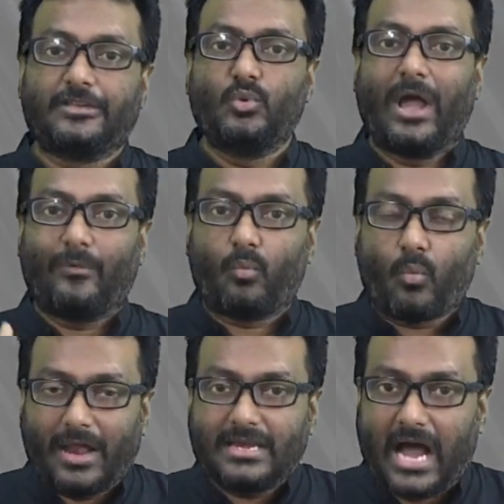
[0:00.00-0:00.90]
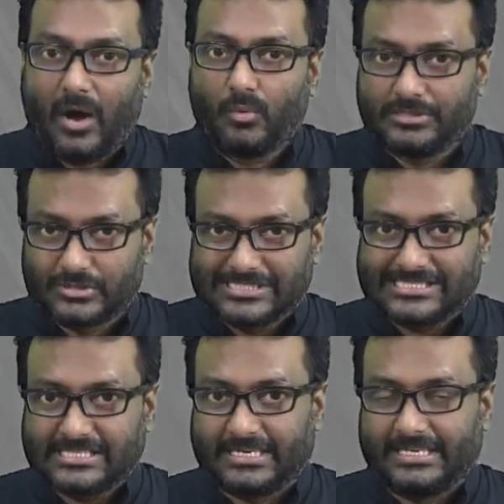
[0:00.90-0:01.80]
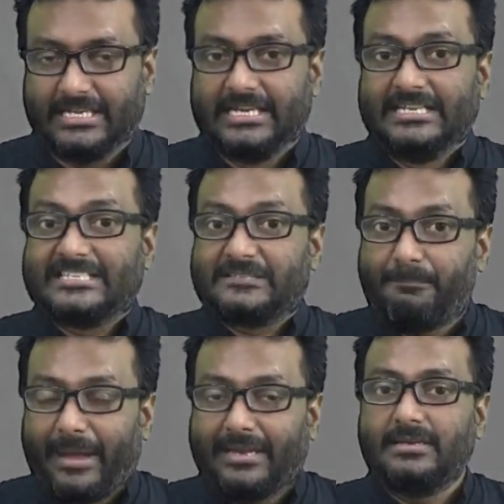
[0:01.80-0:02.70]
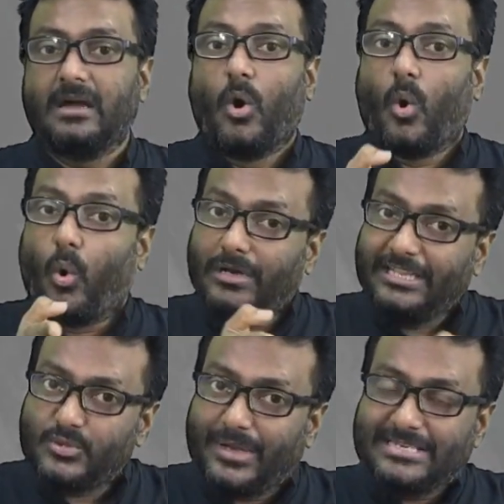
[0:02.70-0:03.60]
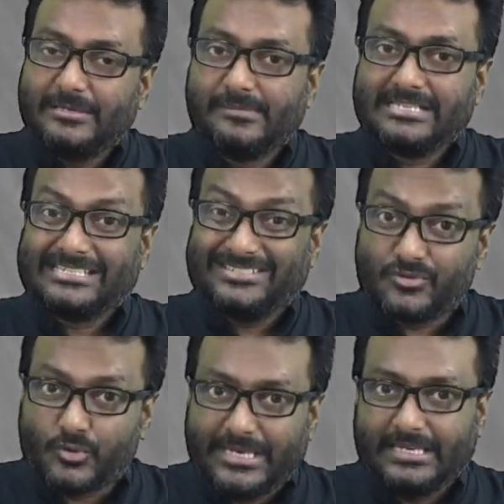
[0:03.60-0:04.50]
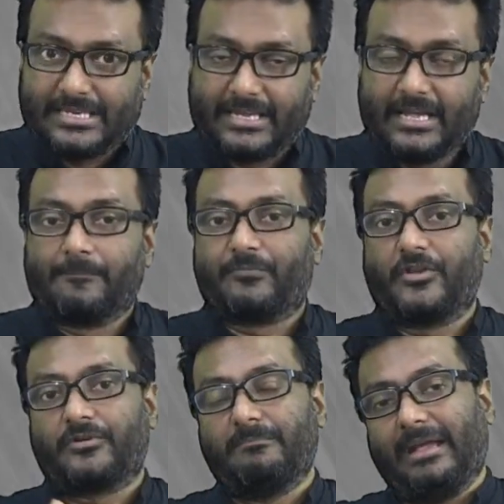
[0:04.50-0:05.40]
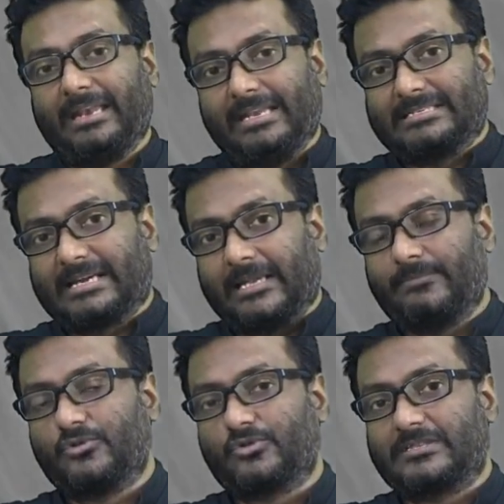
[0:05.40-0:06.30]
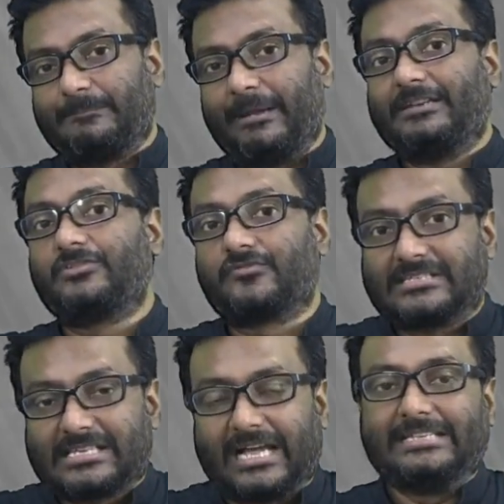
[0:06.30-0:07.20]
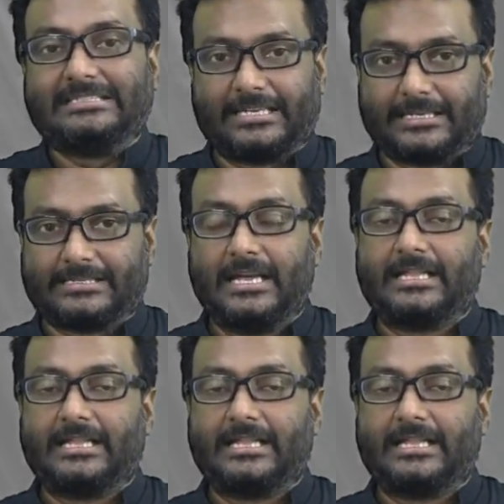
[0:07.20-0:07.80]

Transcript: you have one hour to study, spend only twenty minutes in reading, the remaining time you should spend in reciting it.